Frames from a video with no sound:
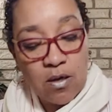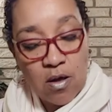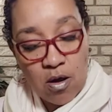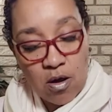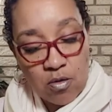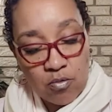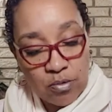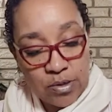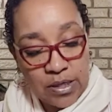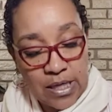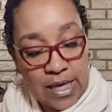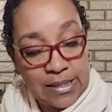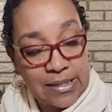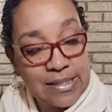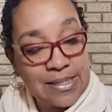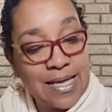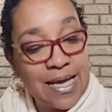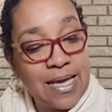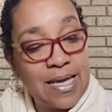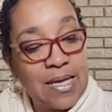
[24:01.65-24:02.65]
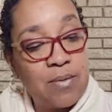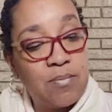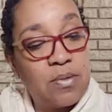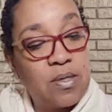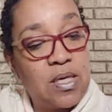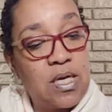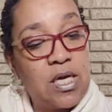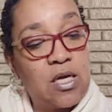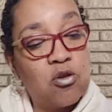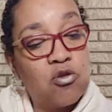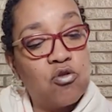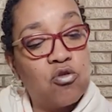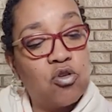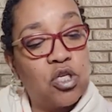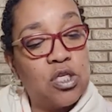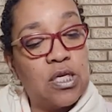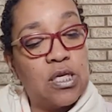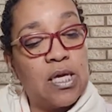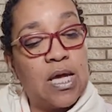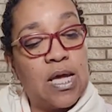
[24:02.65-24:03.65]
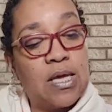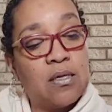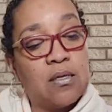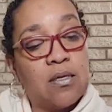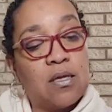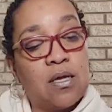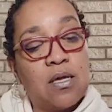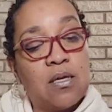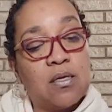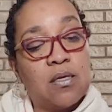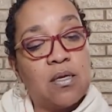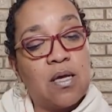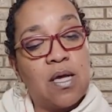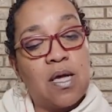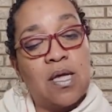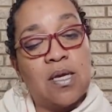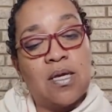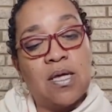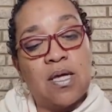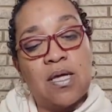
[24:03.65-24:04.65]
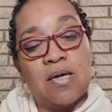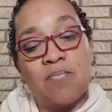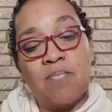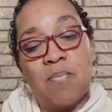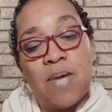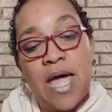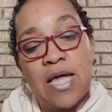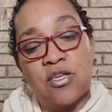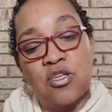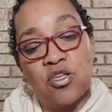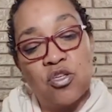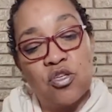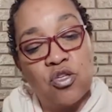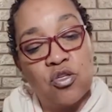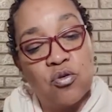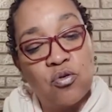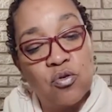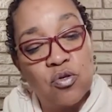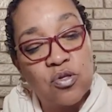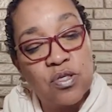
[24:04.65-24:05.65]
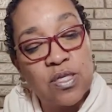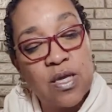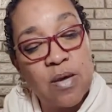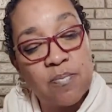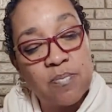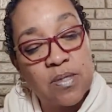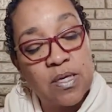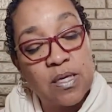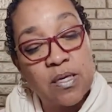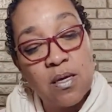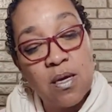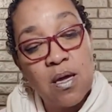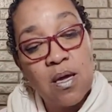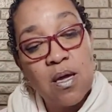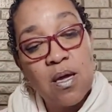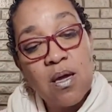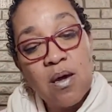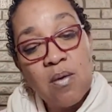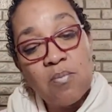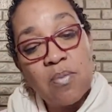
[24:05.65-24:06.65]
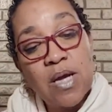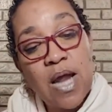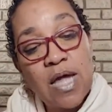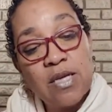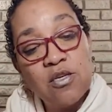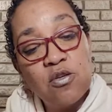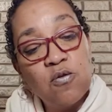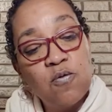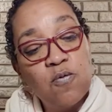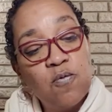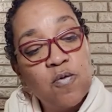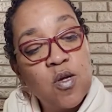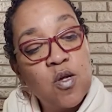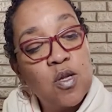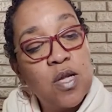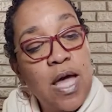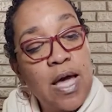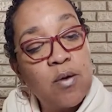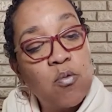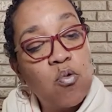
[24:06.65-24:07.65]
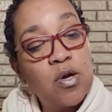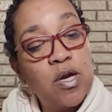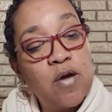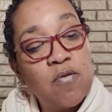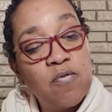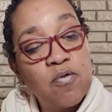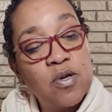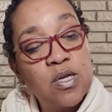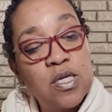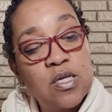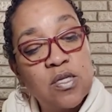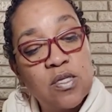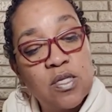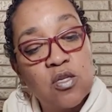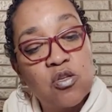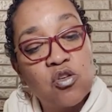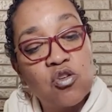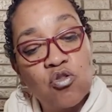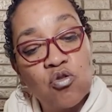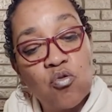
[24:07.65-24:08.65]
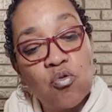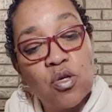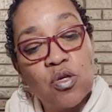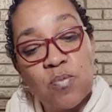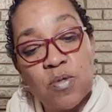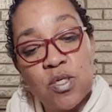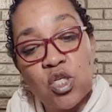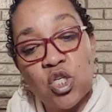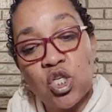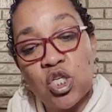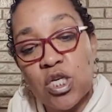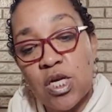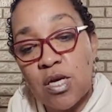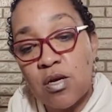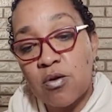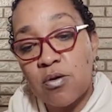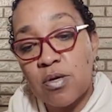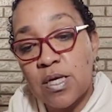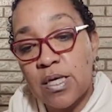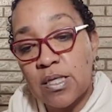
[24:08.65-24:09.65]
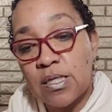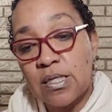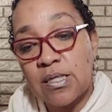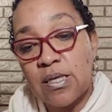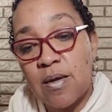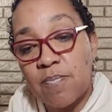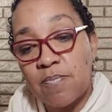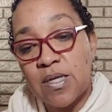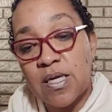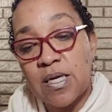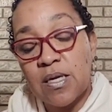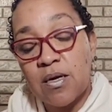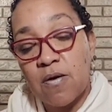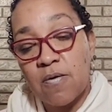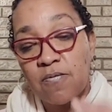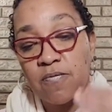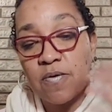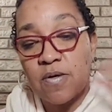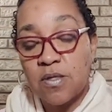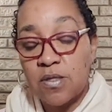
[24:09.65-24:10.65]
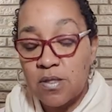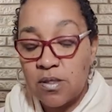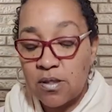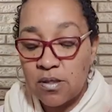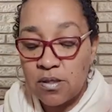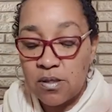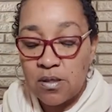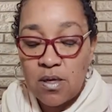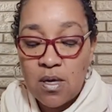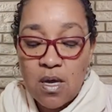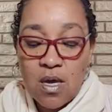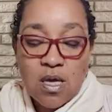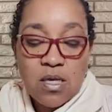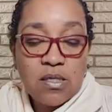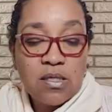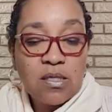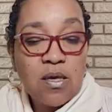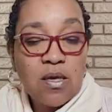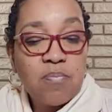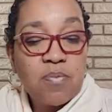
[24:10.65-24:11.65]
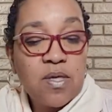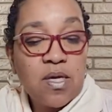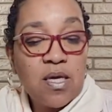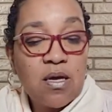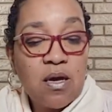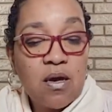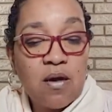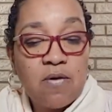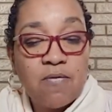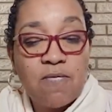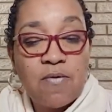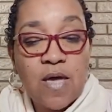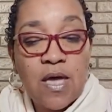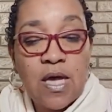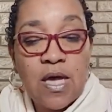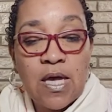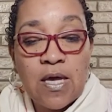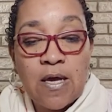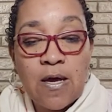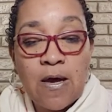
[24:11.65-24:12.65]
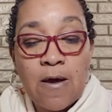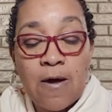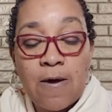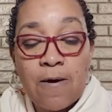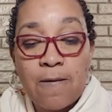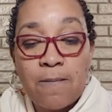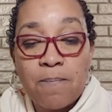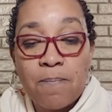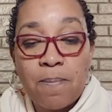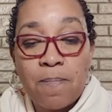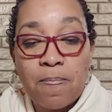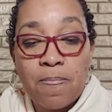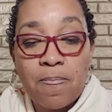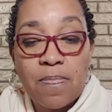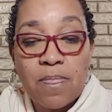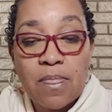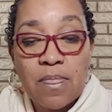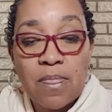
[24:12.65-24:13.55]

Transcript: along with that same energy and, and, and it matches you or something. But I do feel like whatever it is that you're going to be sharing, it's something of it's something of a um,